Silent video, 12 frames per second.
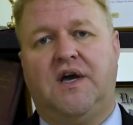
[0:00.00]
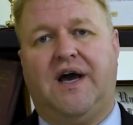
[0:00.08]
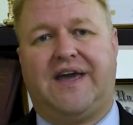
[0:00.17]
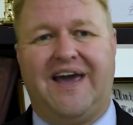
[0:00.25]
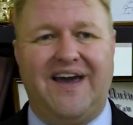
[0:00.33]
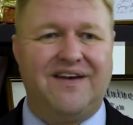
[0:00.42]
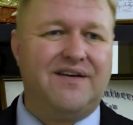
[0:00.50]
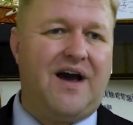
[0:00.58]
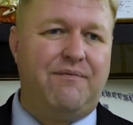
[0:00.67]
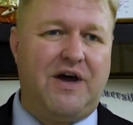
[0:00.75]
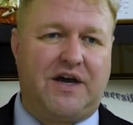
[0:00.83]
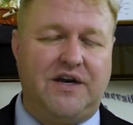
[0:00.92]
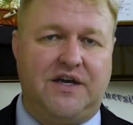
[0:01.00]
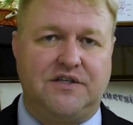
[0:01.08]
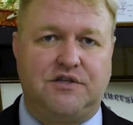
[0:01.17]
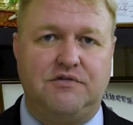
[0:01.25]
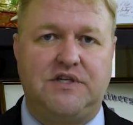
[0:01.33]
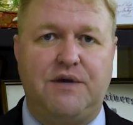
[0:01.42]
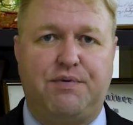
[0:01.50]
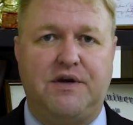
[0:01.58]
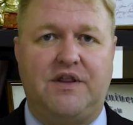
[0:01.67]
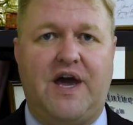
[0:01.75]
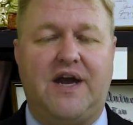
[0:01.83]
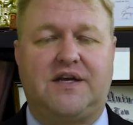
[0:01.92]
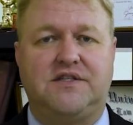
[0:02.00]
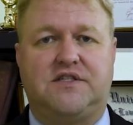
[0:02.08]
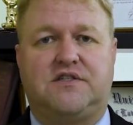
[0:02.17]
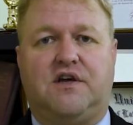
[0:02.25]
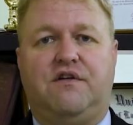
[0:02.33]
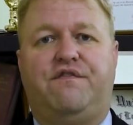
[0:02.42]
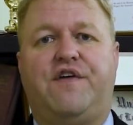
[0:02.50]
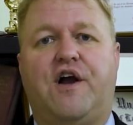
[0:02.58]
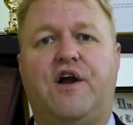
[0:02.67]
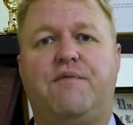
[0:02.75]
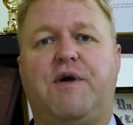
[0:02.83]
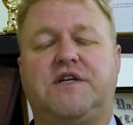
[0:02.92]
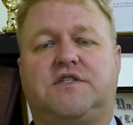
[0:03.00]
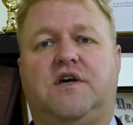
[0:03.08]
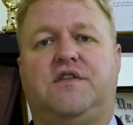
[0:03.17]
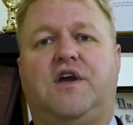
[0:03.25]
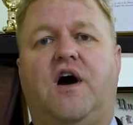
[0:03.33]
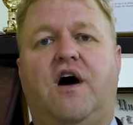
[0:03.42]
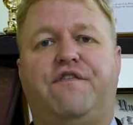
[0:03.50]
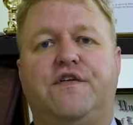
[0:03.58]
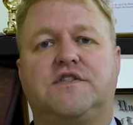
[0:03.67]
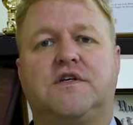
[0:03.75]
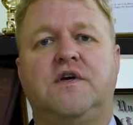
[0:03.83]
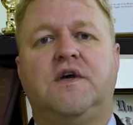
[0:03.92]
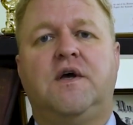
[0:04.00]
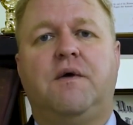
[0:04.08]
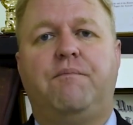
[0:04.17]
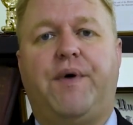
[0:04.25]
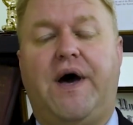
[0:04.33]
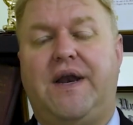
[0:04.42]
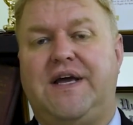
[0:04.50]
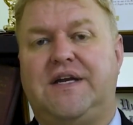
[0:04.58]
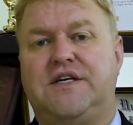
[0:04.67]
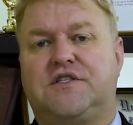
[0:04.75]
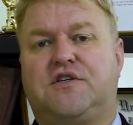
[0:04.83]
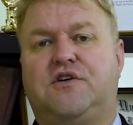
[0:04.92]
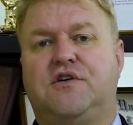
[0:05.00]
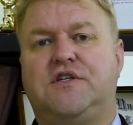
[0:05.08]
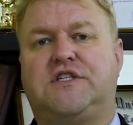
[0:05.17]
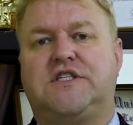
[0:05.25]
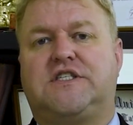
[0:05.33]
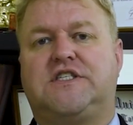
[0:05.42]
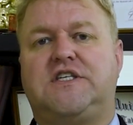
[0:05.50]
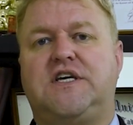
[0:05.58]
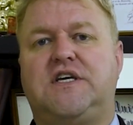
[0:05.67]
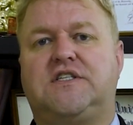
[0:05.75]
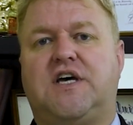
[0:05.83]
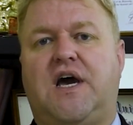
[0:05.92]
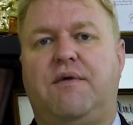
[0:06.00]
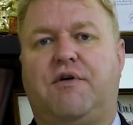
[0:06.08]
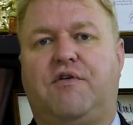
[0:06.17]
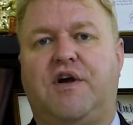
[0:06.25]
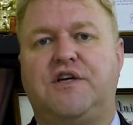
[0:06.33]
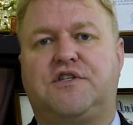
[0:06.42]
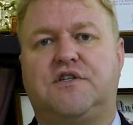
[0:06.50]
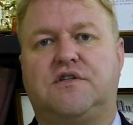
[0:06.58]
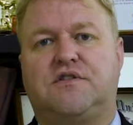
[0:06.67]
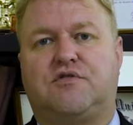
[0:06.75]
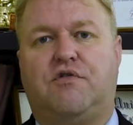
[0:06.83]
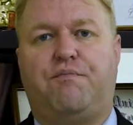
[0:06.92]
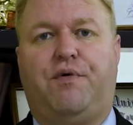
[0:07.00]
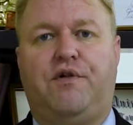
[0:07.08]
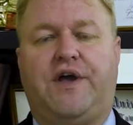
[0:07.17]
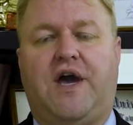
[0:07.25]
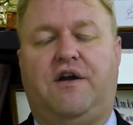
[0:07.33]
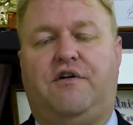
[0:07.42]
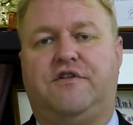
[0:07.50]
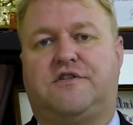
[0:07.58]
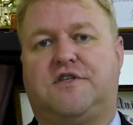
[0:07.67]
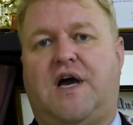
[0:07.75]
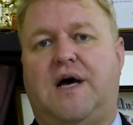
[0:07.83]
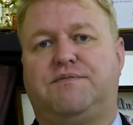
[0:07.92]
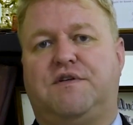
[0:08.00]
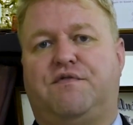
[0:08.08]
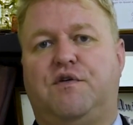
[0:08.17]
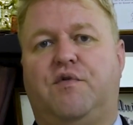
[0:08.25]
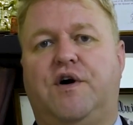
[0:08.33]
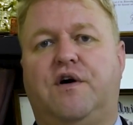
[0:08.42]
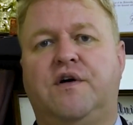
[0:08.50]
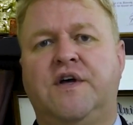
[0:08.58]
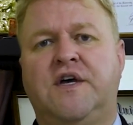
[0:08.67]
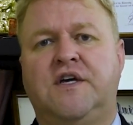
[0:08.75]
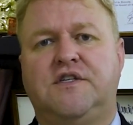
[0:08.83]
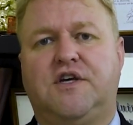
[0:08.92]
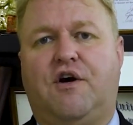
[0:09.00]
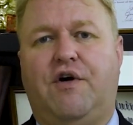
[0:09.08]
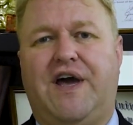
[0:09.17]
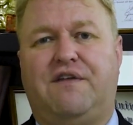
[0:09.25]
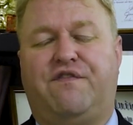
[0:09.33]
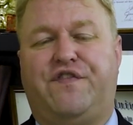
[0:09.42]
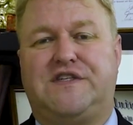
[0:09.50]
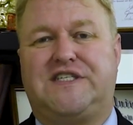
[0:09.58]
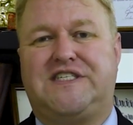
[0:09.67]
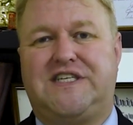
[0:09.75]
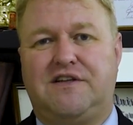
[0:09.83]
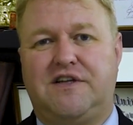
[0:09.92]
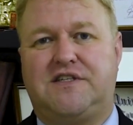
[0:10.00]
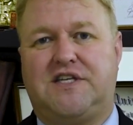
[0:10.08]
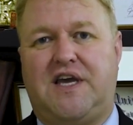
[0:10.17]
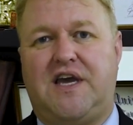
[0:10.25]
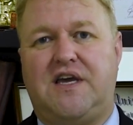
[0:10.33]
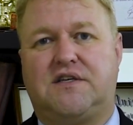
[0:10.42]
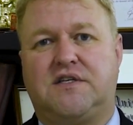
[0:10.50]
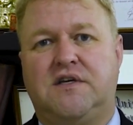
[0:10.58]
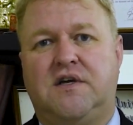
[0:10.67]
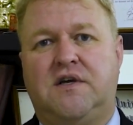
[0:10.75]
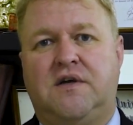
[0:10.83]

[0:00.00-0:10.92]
Again, I'm not going to get too deep into that because it's going to vary based on the office. But it is good to see Thai immigration sort of pulling out all the stops, if you will, to go ahead and facilitate